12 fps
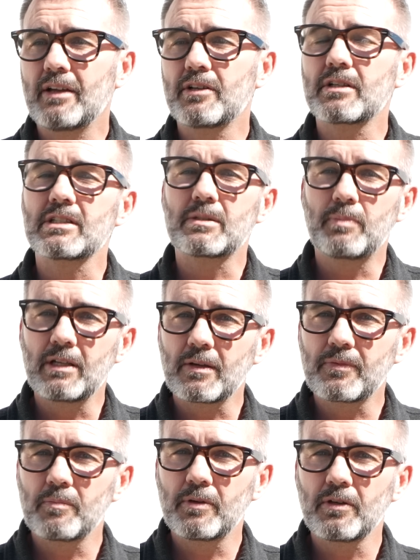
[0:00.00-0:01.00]
and you're going to speed
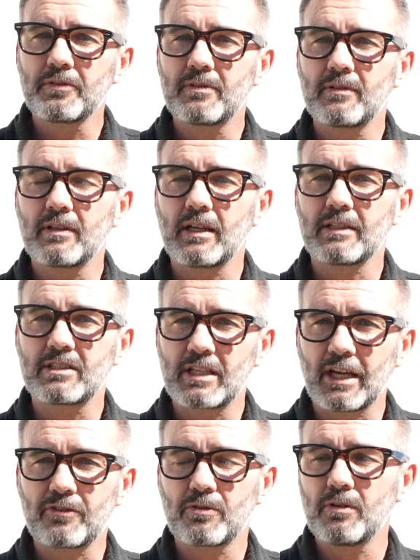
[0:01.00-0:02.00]
up the build
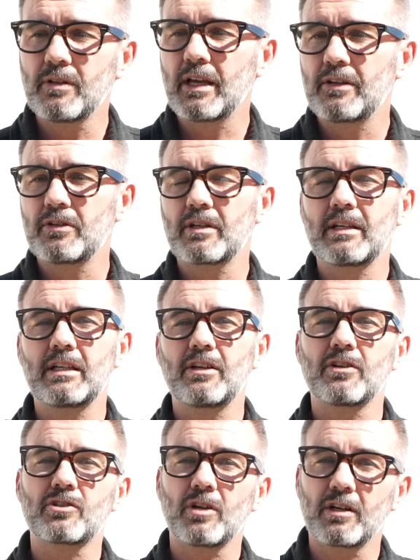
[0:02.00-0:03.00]
schedule, and you're going to get
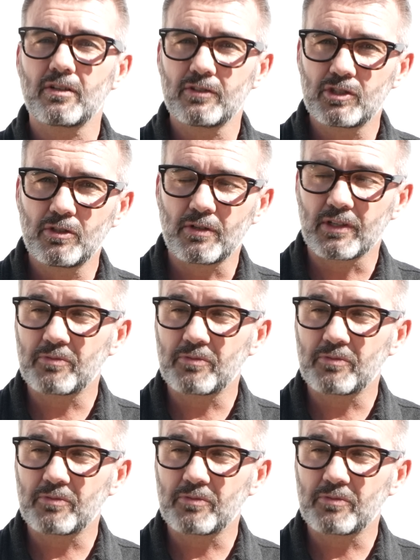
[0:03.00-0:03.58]
your truck sooner,